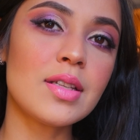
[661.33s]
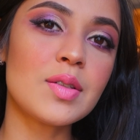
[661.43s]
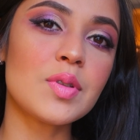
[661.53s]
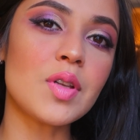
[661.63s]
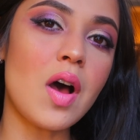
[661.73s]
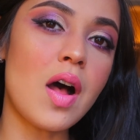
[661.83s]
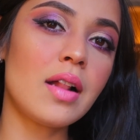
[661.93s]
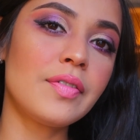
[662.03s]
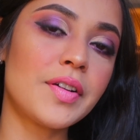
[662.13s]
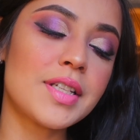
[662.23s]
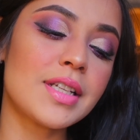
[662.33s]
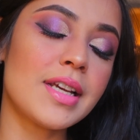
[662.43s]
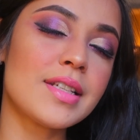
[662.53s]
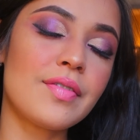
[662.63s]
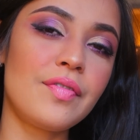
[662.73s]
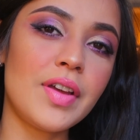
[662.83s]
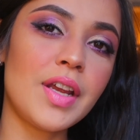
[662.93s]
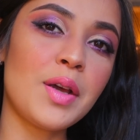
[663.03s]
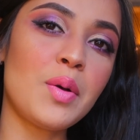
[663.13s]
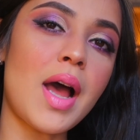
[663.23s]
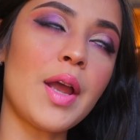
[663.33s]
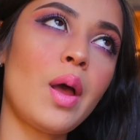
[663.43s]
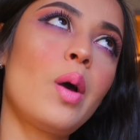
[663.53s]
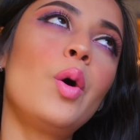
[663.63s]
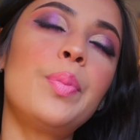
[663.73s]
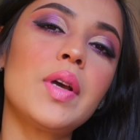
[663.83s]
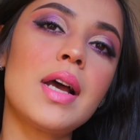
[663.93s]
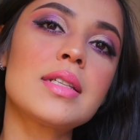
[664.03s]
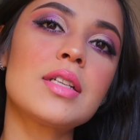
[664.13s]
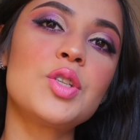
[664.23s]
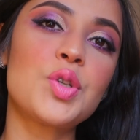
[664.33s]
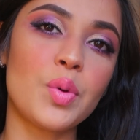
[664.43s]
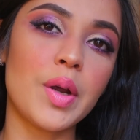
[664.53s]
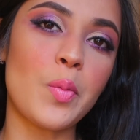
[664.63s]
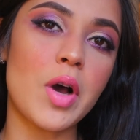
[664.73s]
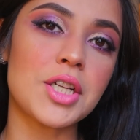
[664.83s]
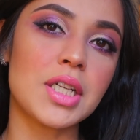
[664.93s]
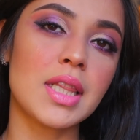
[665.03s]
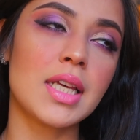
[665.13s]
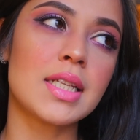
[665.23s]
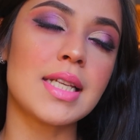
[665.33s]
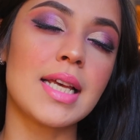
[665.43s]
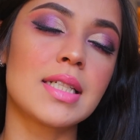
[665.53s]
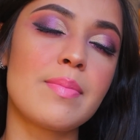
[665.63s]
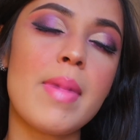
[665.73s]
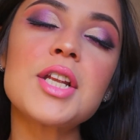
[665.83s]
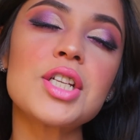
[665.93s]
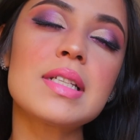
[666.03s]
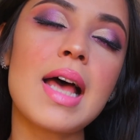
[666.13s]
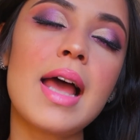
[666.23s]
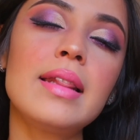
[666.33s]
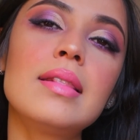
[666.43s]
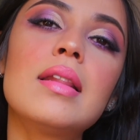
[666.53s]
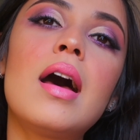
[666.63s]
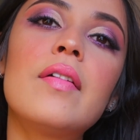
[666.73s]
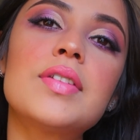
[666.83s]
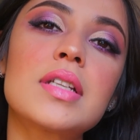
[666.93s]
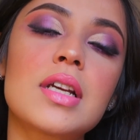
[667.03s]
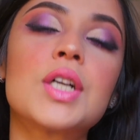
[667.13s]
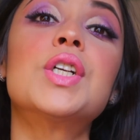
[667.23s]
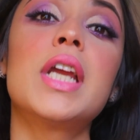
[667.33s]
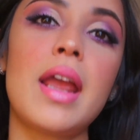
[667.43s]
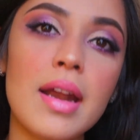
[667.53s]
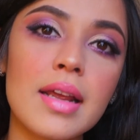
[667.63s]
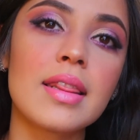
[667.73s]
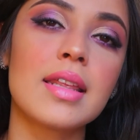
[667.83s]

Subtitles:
this was all for today's video. I hope you guys enjoyed watching this as much as I loved creating